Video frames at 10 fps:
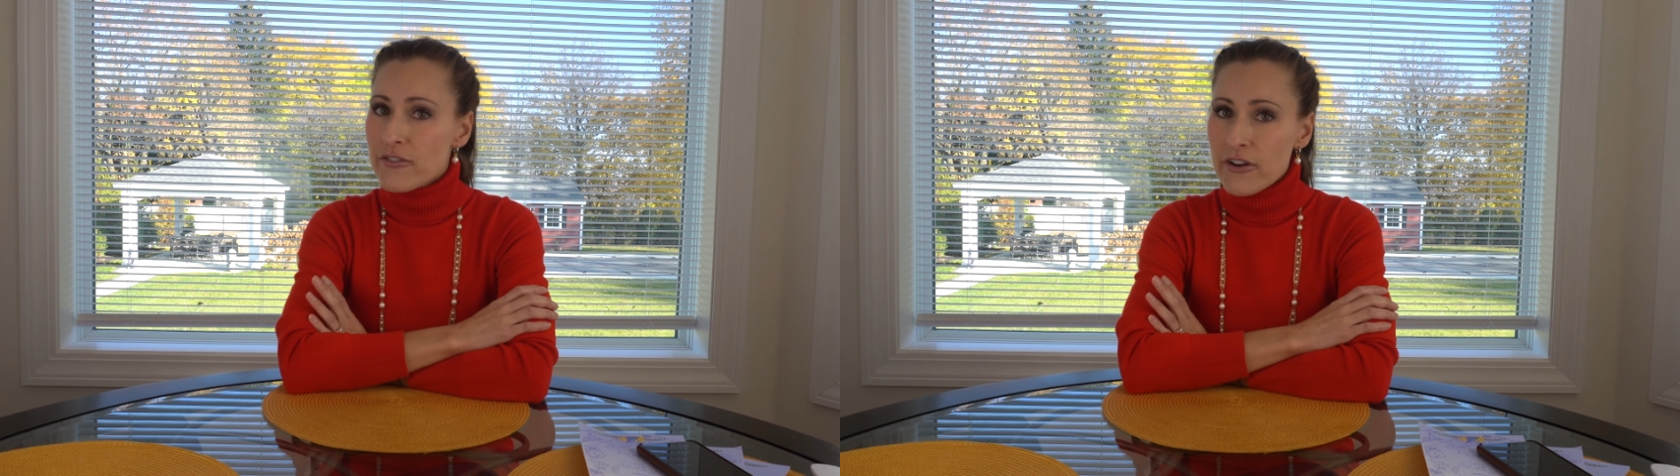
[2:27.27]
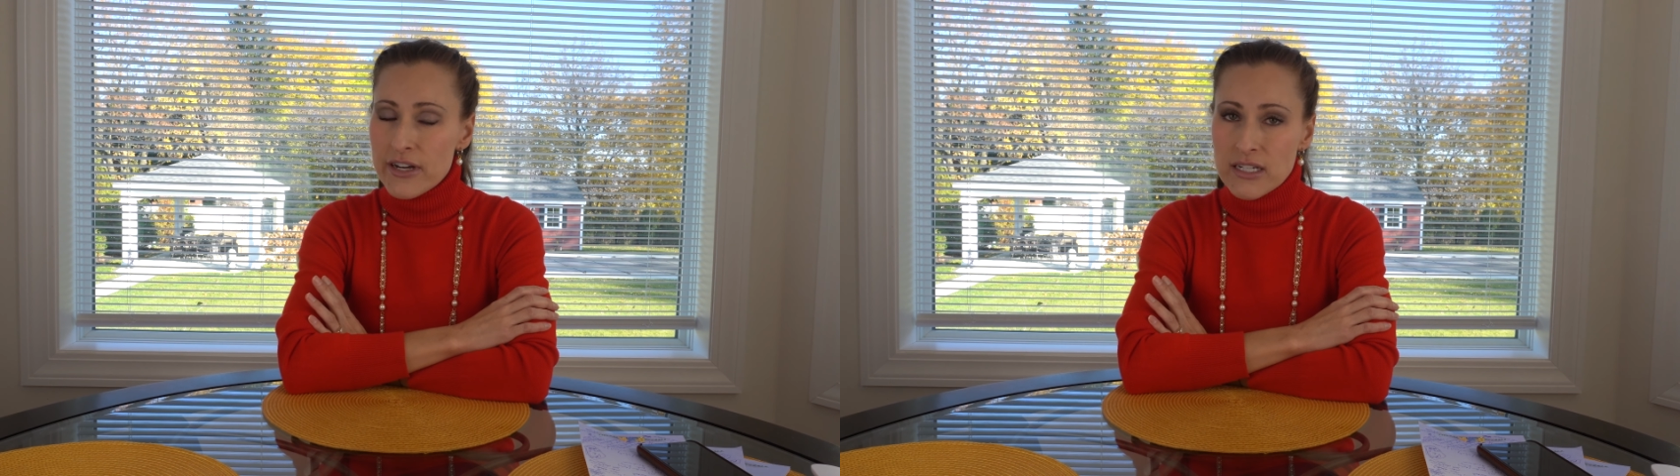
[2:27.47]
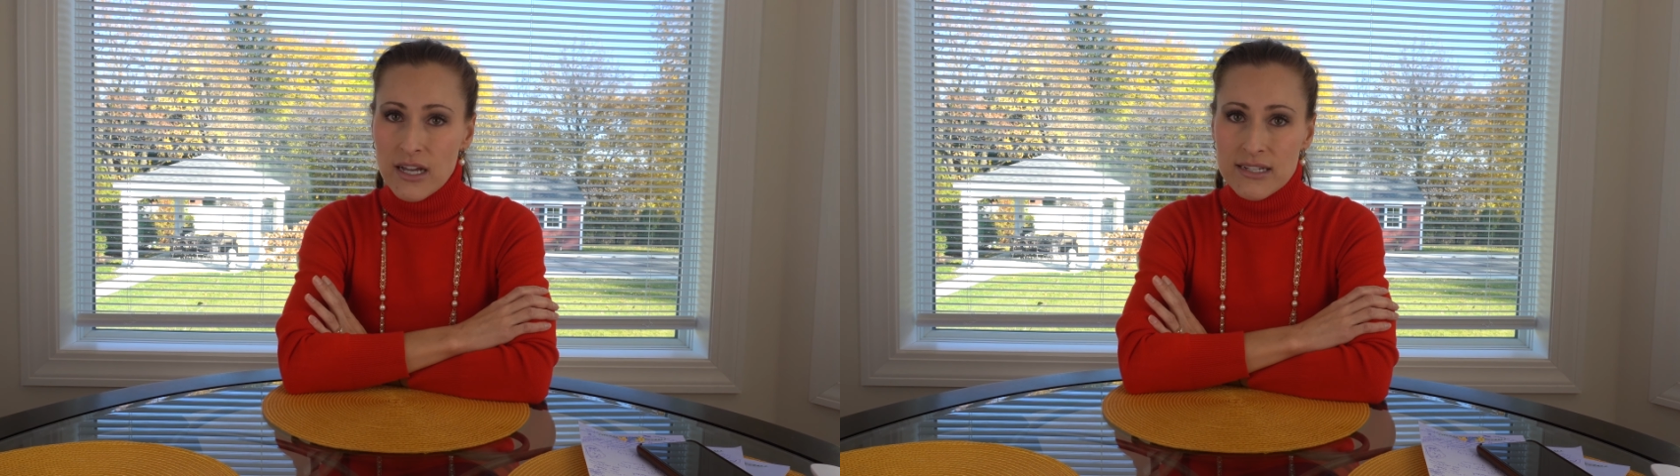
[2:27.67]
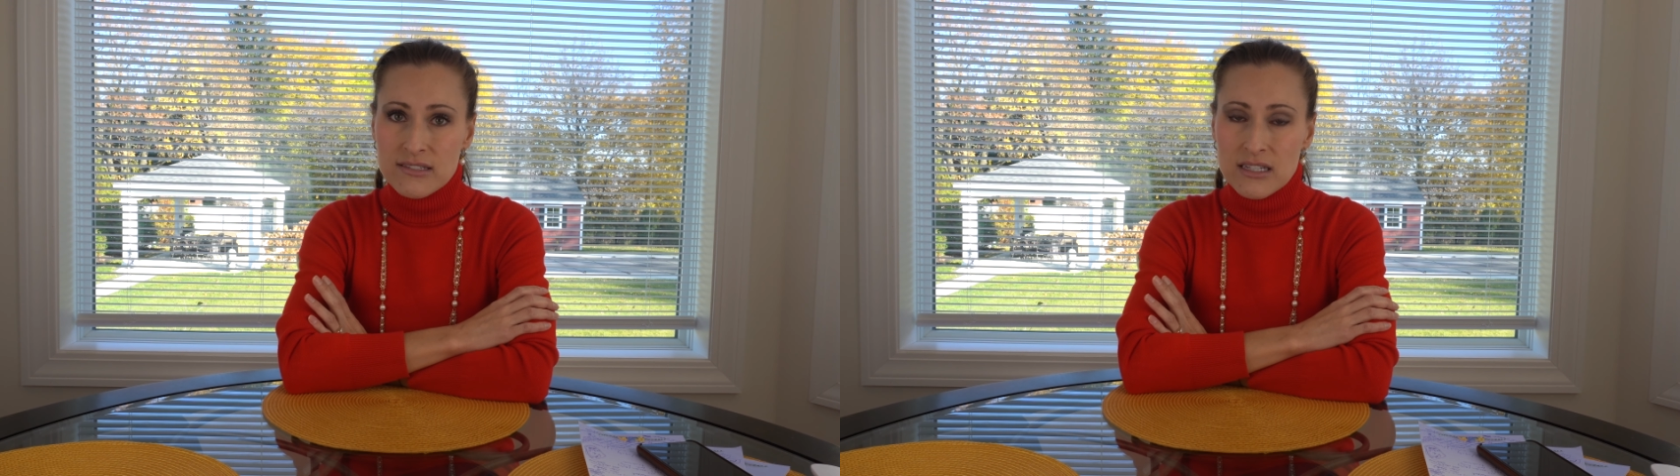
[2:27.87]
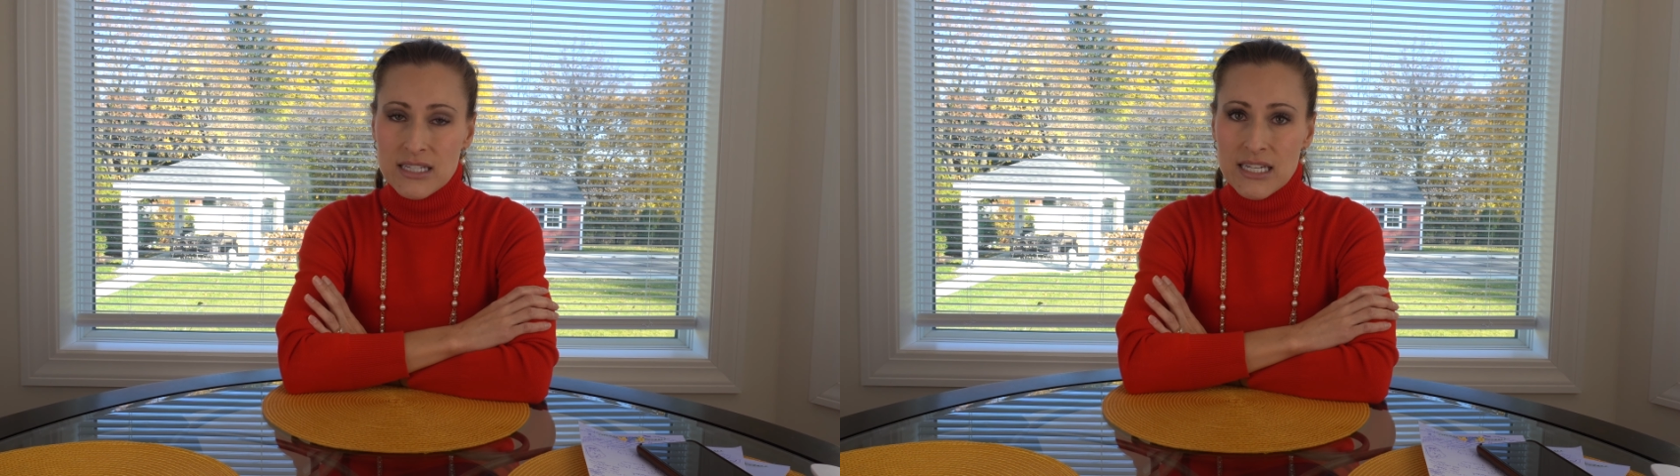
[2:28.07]
very
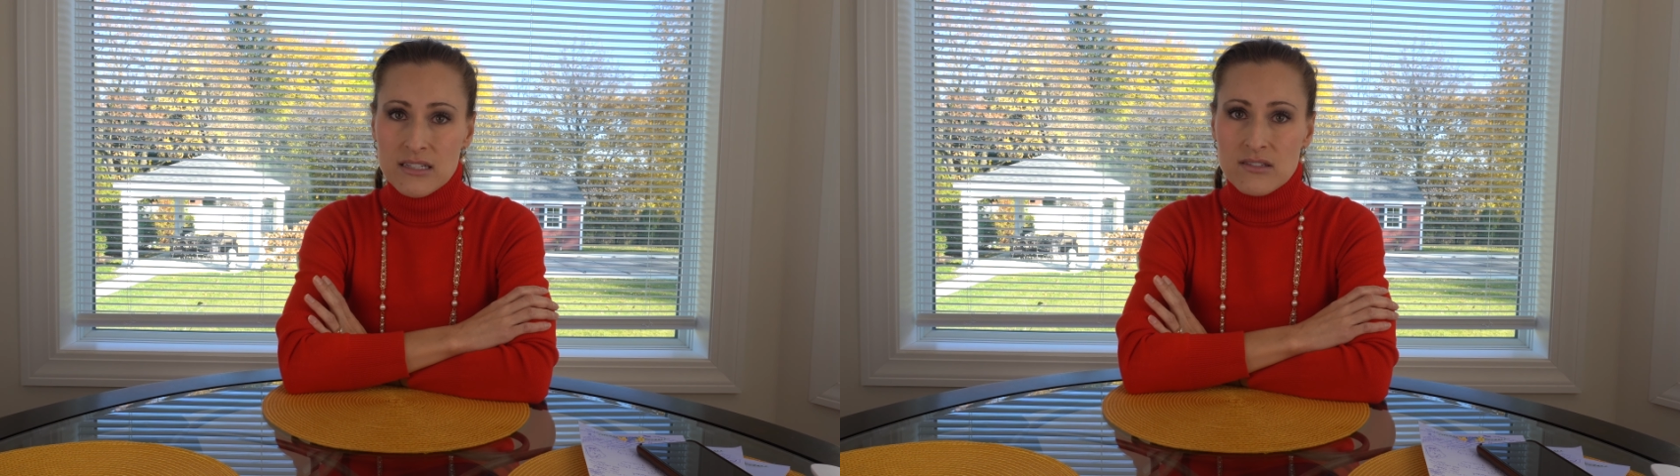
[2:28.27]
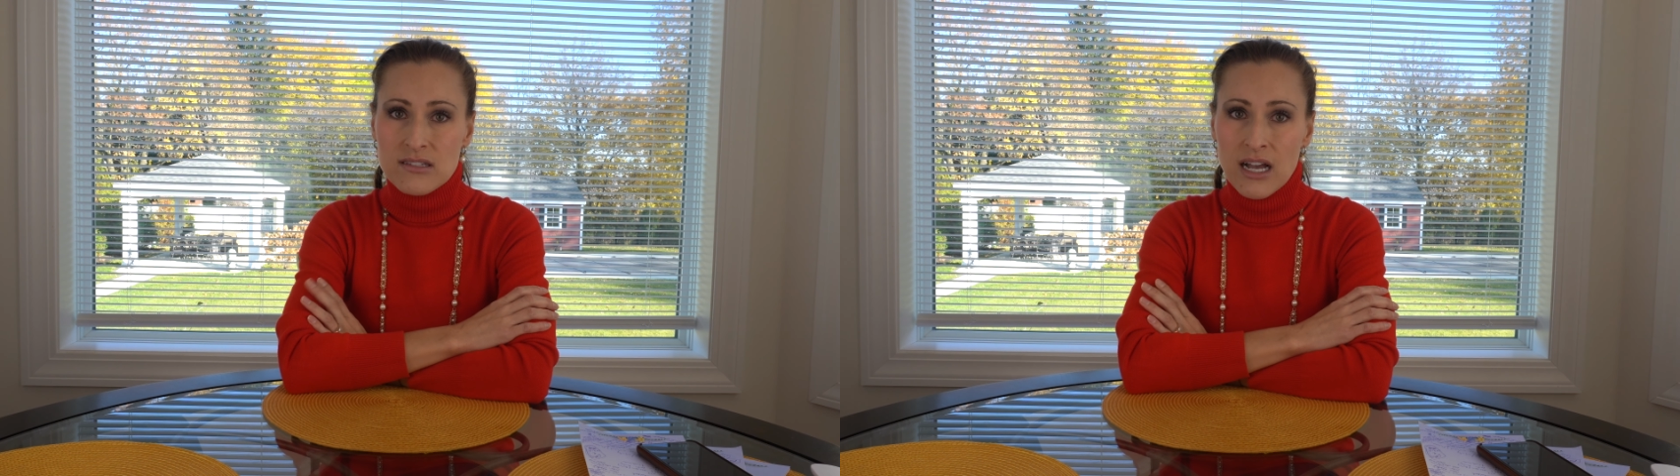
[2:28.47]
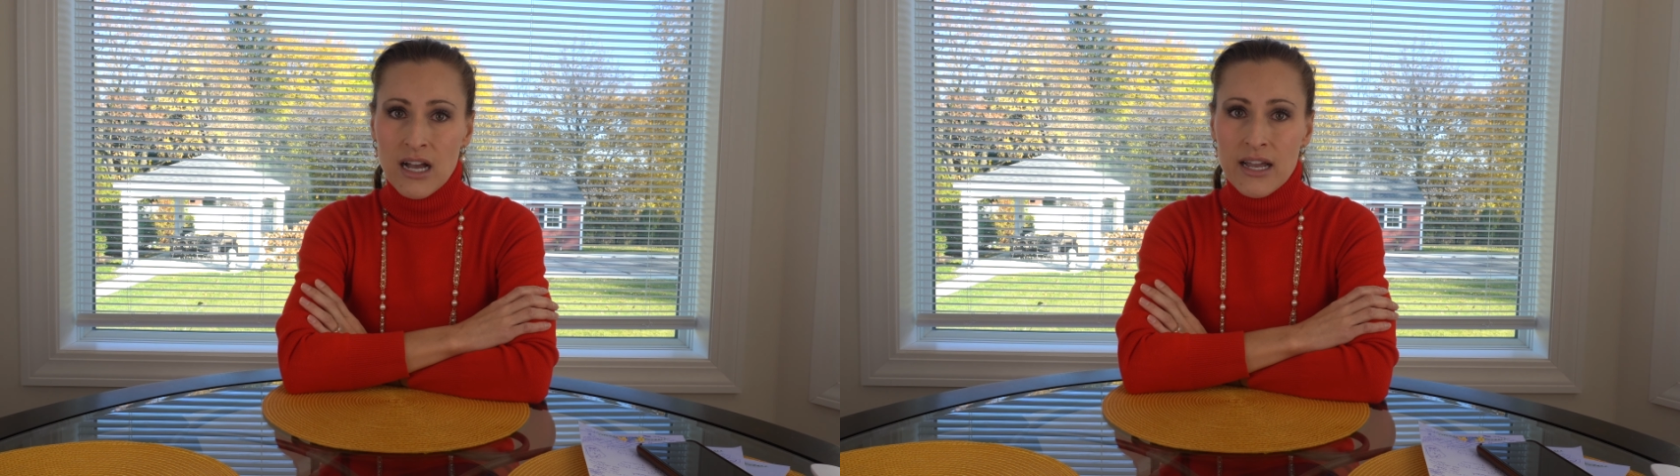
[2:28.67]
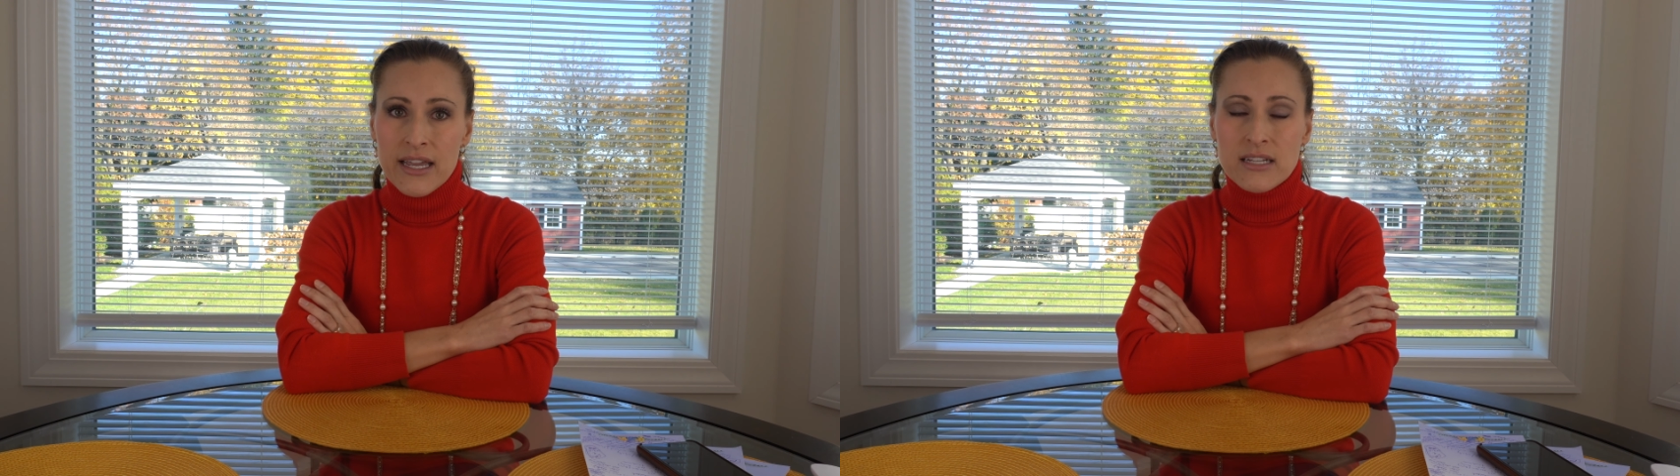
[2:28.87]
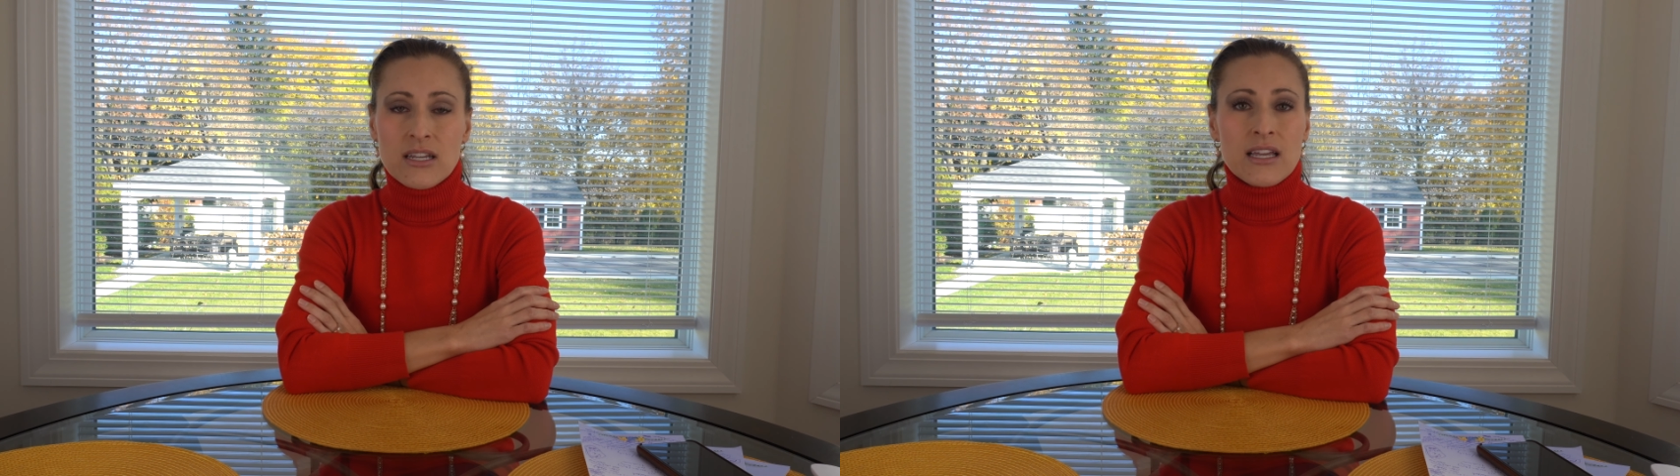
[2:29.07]
nice on the
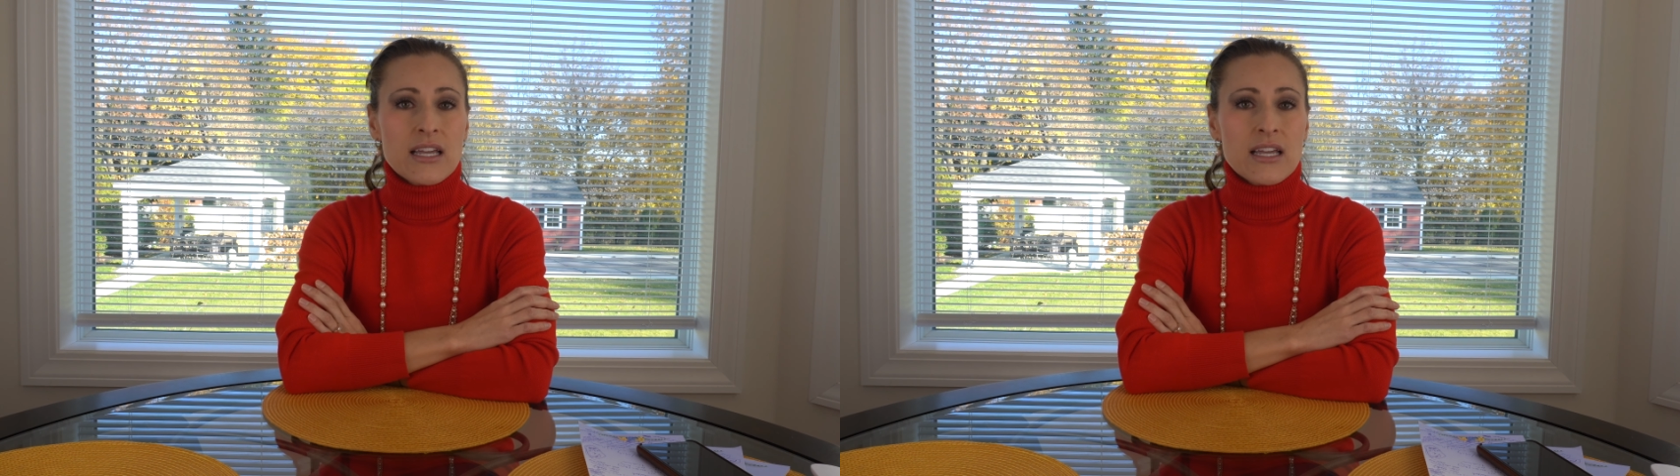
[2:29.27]
inside.